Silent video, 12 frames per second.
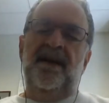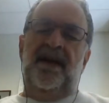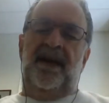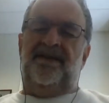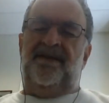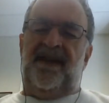
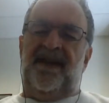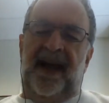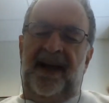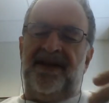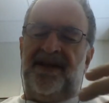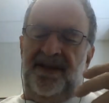It
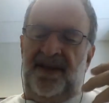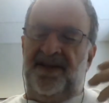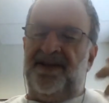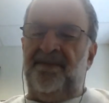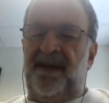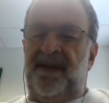actually
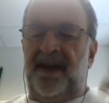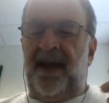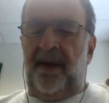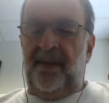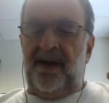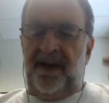does something
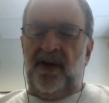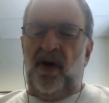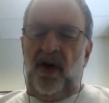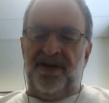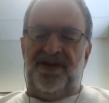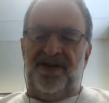chemically
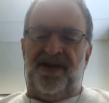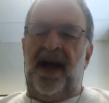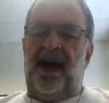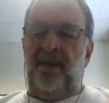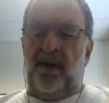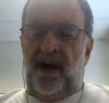called
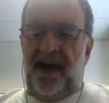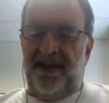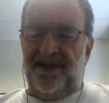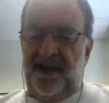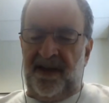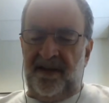
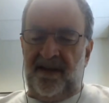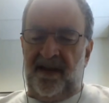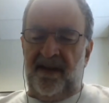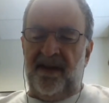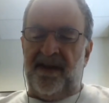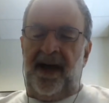dimerizing
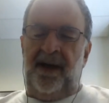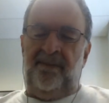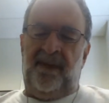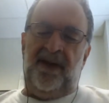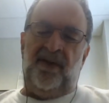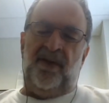the
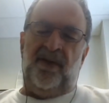thymine